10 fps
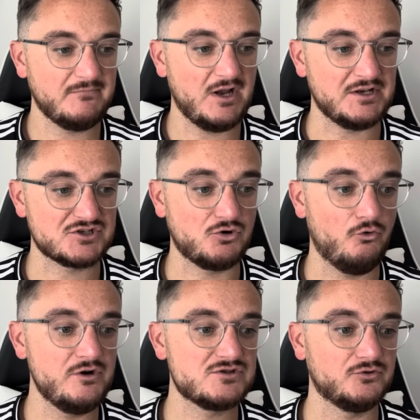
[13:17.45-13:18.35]
And scoring
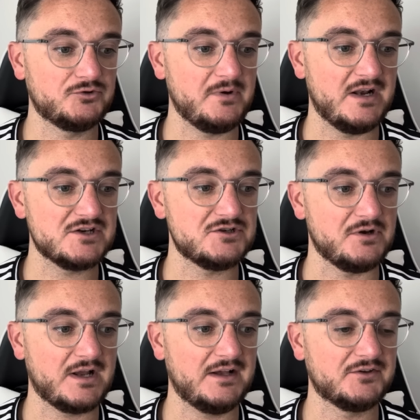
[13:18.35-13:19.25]
has also been an issue in
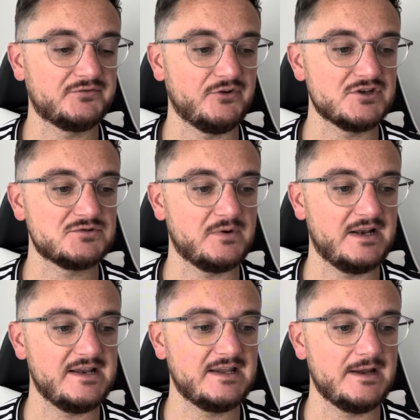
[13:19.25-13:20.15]
Newcastle's first away
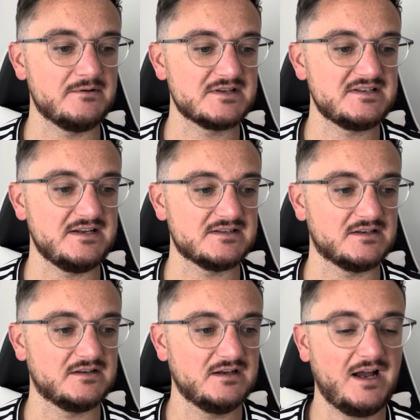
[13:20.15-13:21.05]
league game of the season.
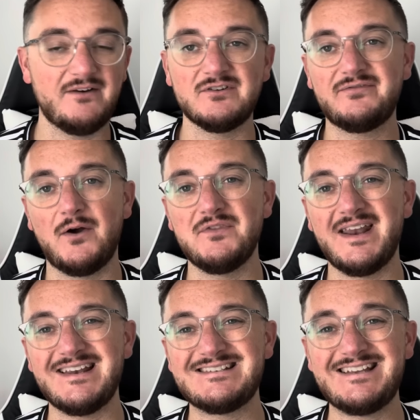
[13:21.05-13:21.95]
Haven't found the net
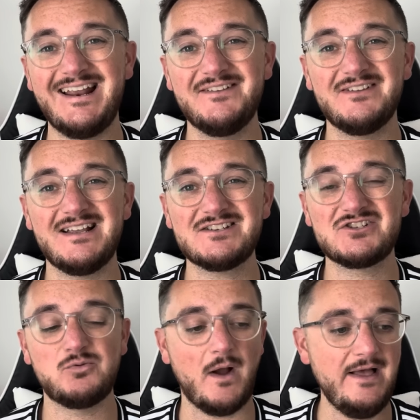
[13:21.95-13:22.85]
in 10 of the last
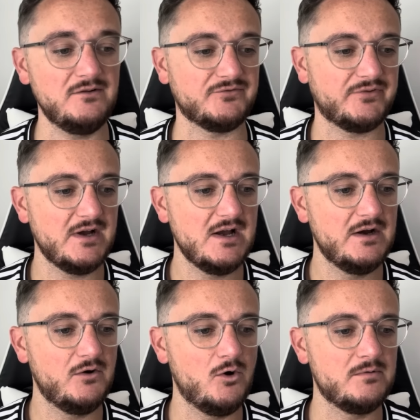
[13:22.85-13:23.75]
12
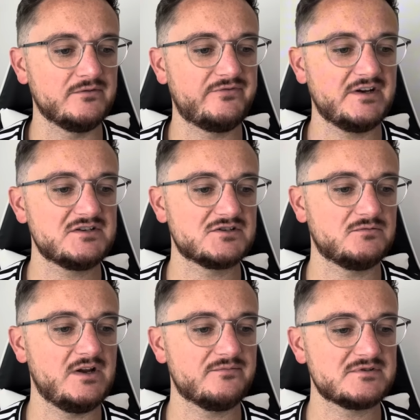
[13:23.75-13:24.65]
opening fixtures
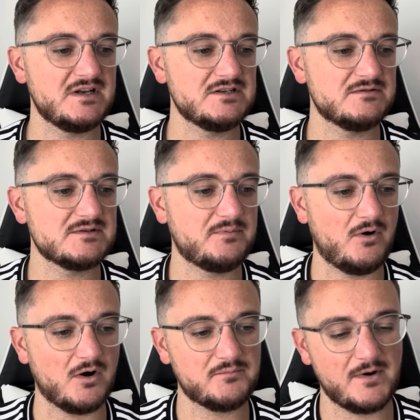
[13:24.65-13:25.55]
away from St. James
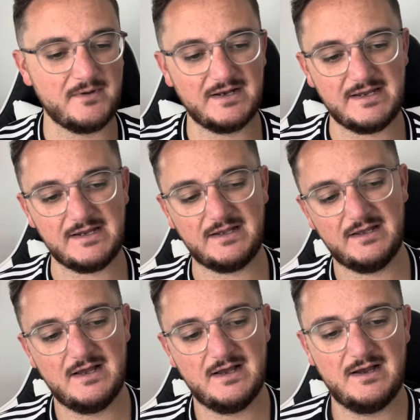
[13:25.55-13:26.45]
Park, Premier League,
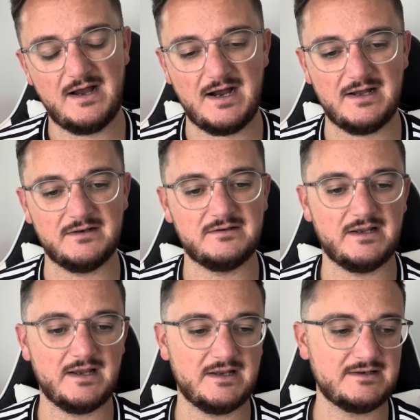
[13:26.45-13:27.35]
and
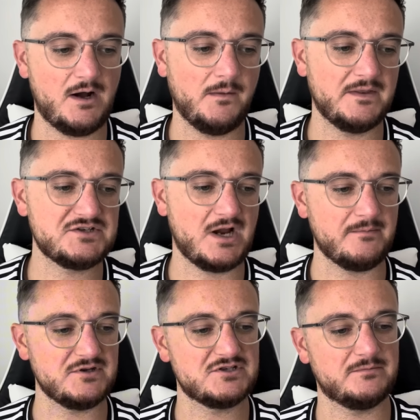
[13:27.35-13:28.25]
down in the
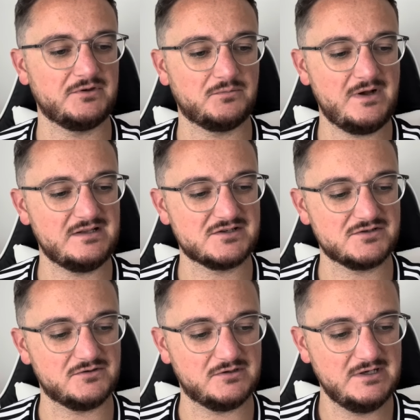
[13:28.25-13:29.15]
Championship as well.
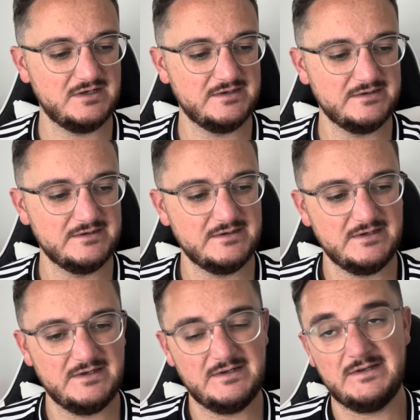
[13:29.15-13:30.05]
So
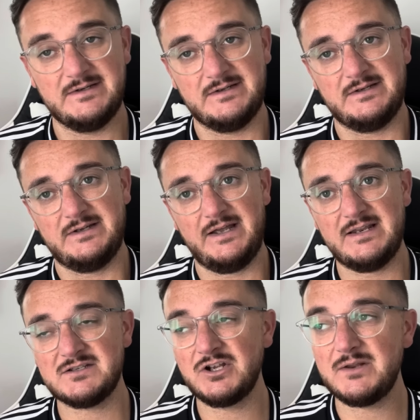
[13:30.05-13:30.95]
it
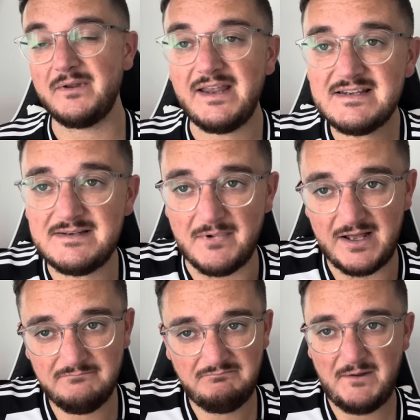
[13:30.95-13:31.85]
isn't going to be easy,
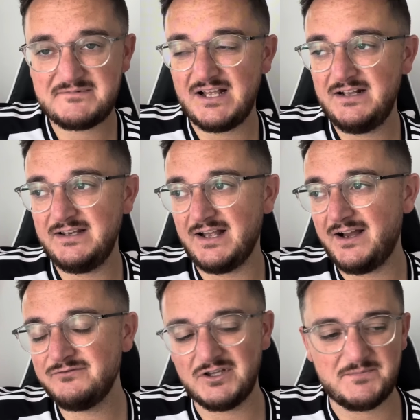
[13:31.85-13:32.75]
man. I'm telling you, I
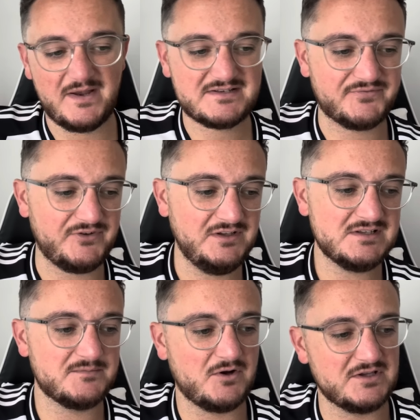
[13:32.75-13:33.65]
haven't got the best of feelings
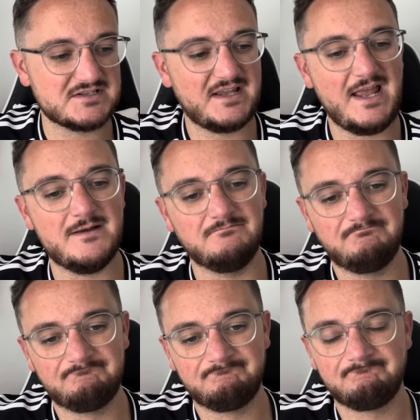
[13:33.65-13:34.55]
among this game,
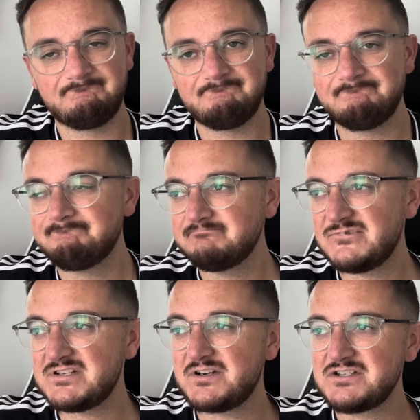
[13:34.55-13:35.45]

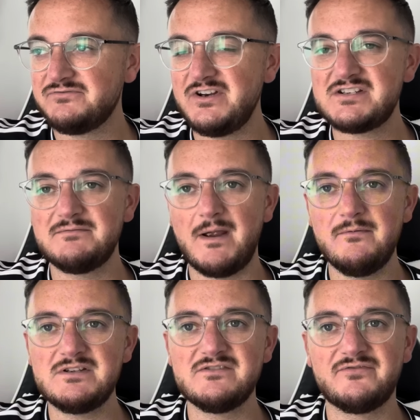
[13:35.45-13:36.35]
just because of recent
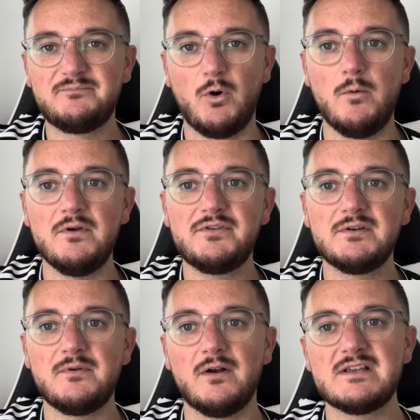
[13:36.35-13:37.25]
memories of Bournemouth, to
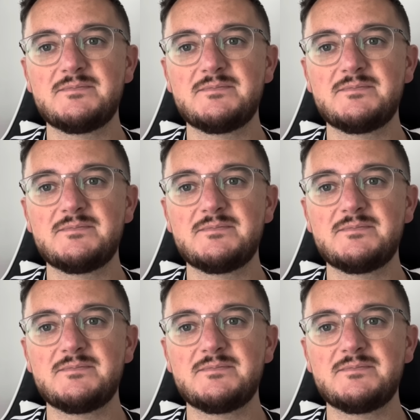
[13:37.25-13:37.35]
be honest.